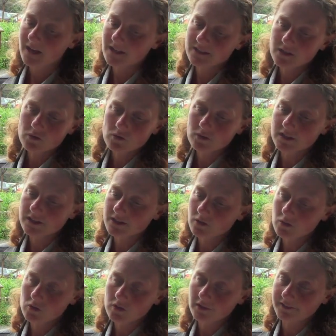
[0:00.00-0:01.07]
And it's so cool. It's
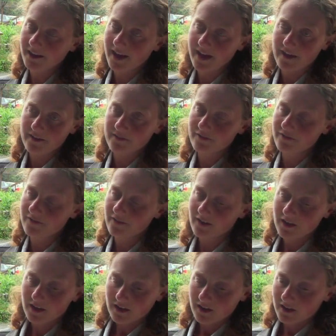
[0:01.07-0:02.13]
so cool to have,
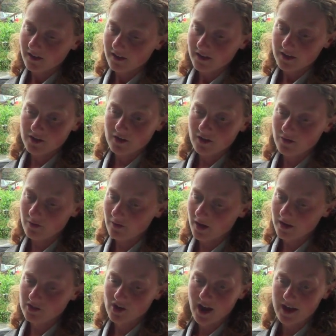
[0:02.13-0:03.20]
you know,
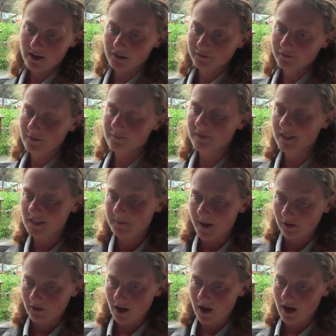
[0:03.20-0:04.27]
a child from this
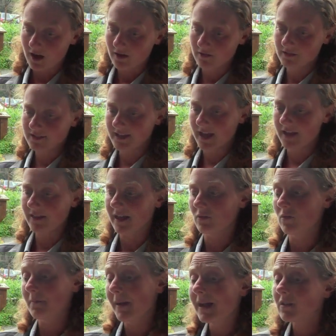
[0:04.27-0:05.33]
background say
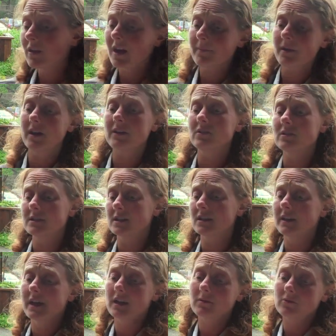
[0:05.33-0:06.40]
like, well, my grandma used
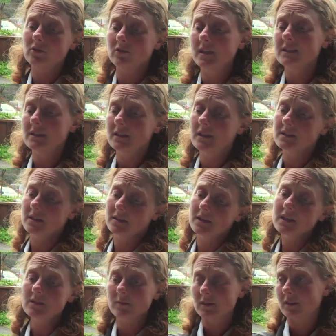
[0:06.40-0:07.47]
to like do this, this,
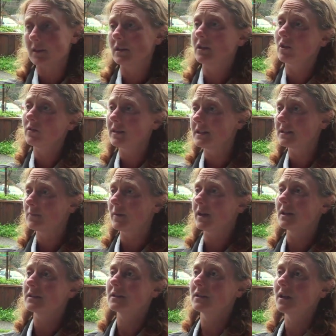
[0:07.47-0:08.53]
and this with, you know, these
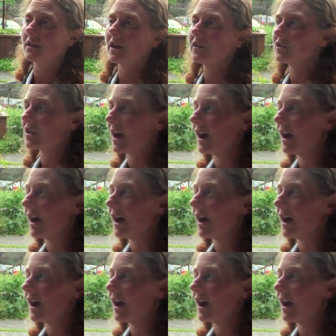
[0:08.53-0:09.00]
beans. And another